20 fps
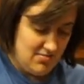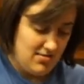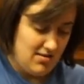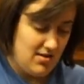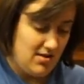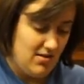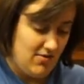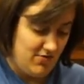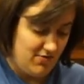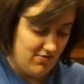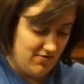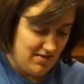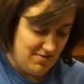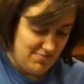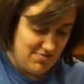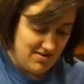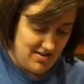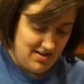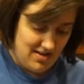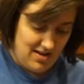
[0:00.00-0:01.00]
Gonna flip
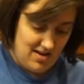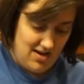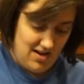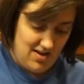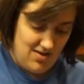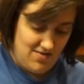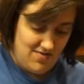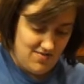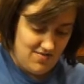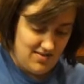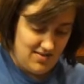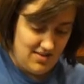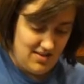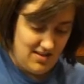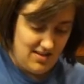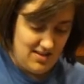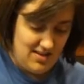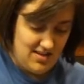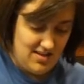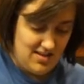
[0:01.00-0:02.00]
it
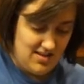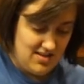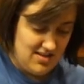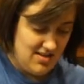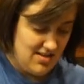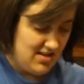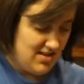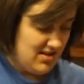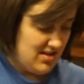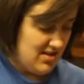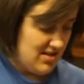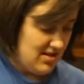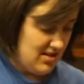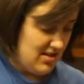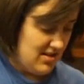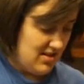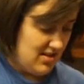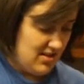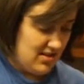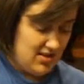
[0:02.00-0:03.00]
carefully.
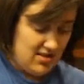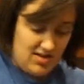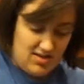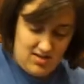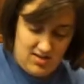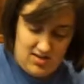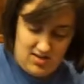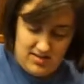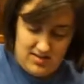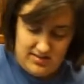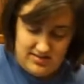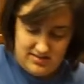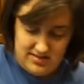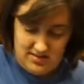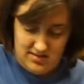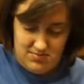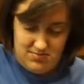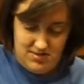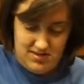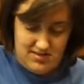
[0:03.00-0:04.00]

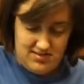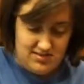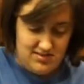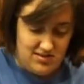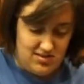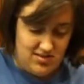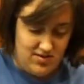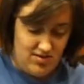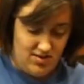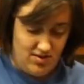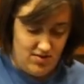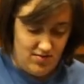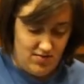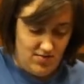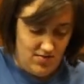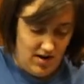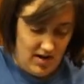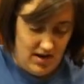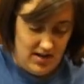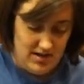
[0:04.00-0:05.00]
Awesome, these look
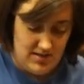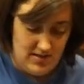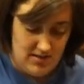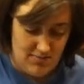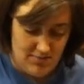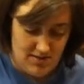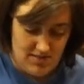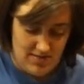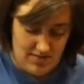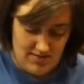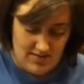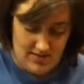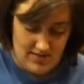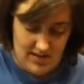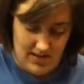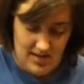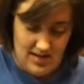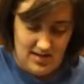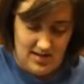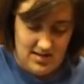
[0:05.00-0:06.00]
great. I'm so
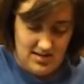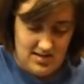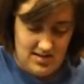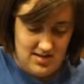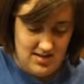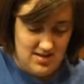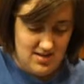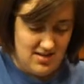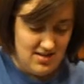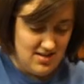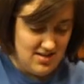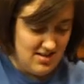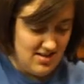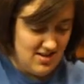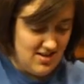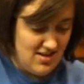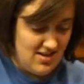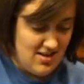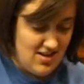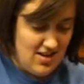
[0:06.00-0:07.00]
excited.
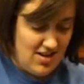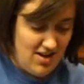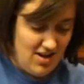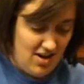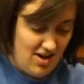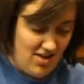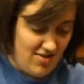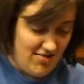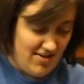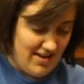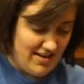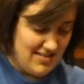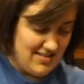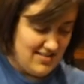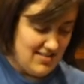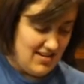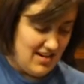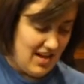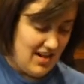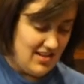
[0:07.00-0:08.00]
All right,
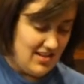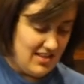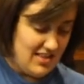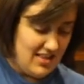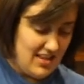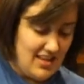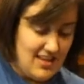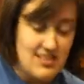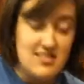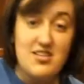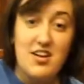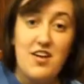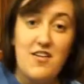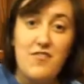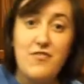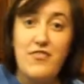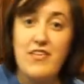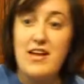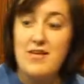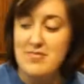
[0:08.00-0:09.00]
so now that these are
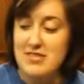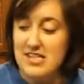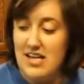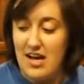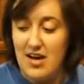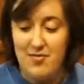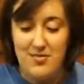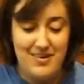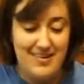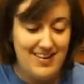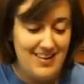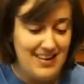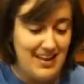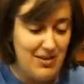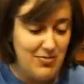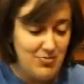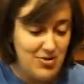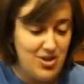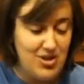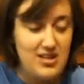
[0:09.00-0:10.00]
flipped, we're gonna let
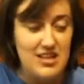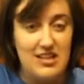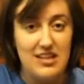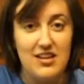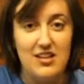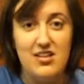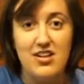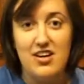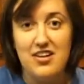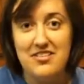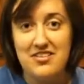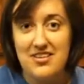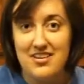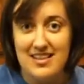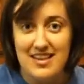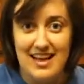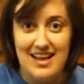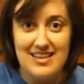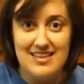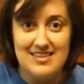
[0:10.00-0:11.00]
them cook a little longer on
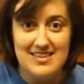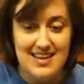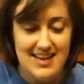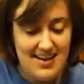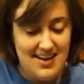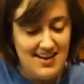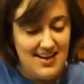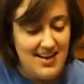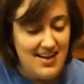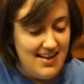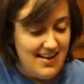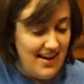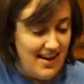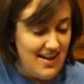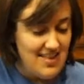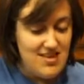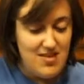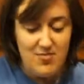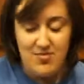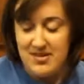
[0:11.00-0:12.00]
that side,
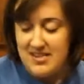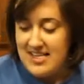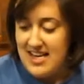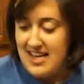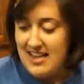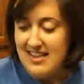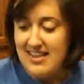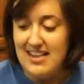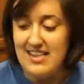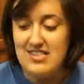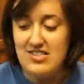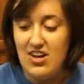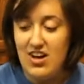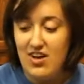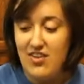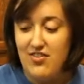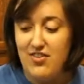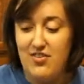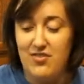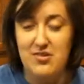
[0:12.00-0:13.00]
and then we'll take these
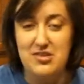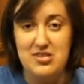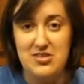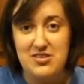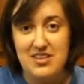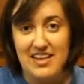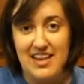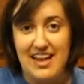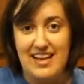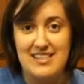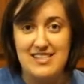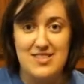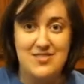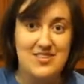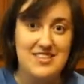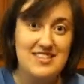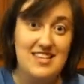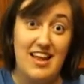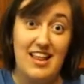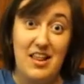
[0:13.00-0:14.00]
off, we'll do the last
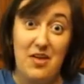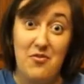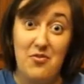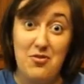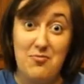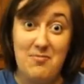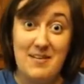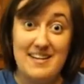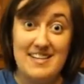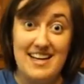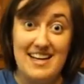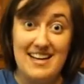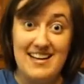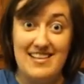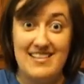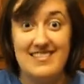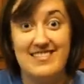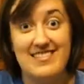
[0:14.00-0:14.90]
ones, and then we'll be done.